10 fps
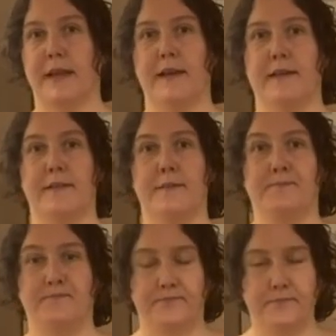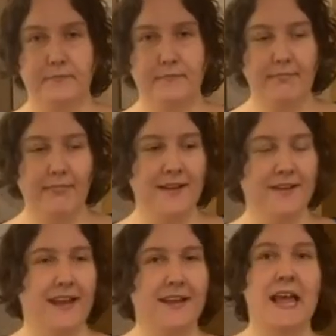Yes.
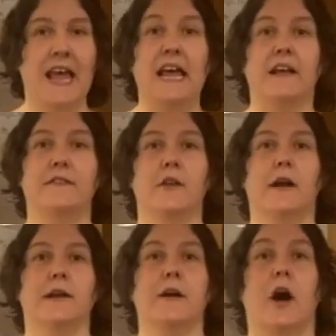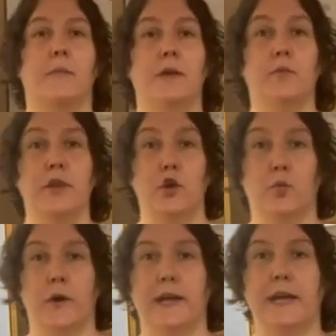Okay, it's not uncommon when you're
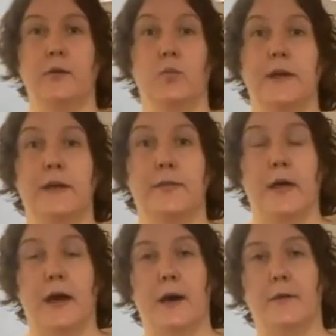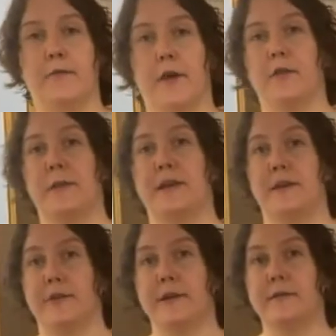working with fossil
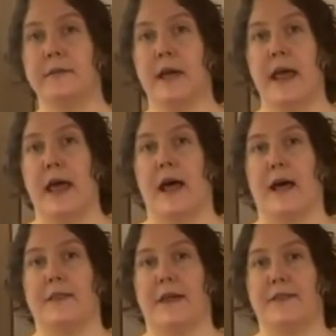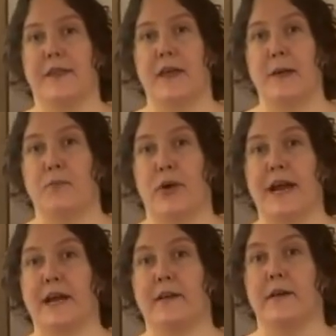materials that they
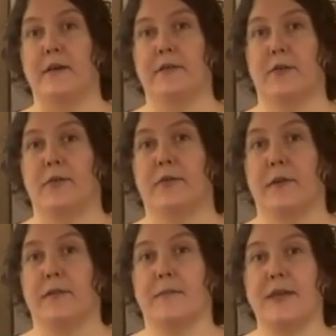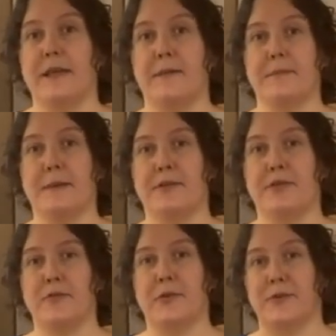break. So something that people
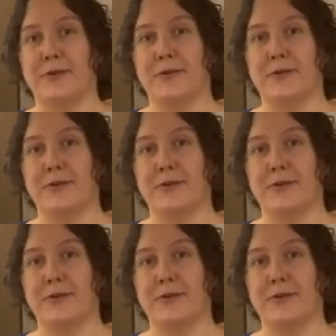don't know is